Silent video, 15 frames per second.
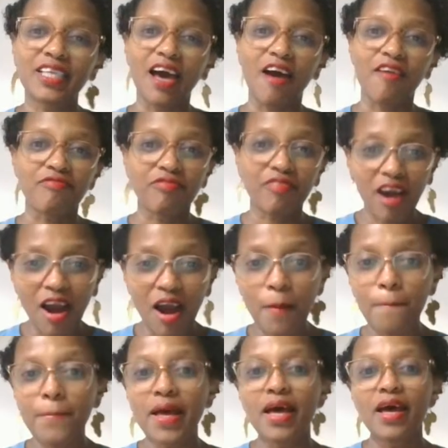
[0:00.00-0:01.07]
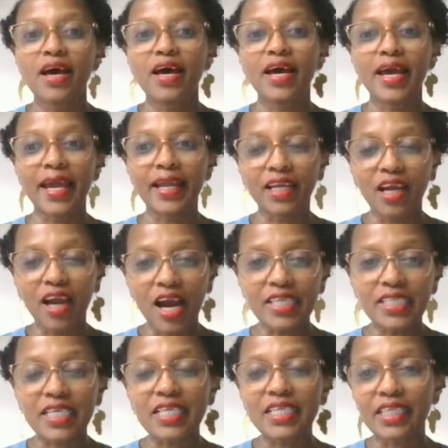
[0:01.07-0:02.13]
have come and
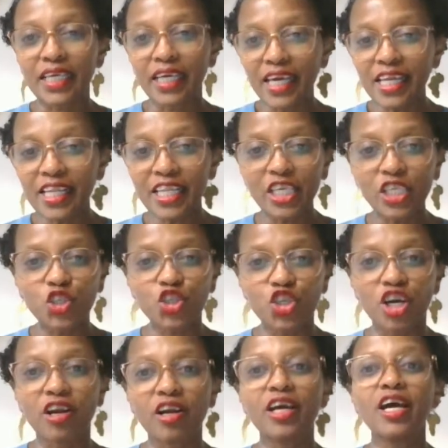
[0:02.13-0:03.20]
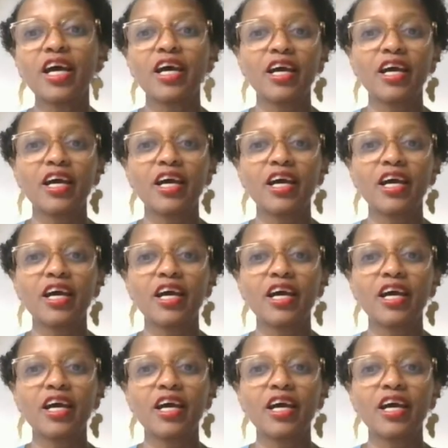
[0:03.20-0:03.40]
gathered in Niger,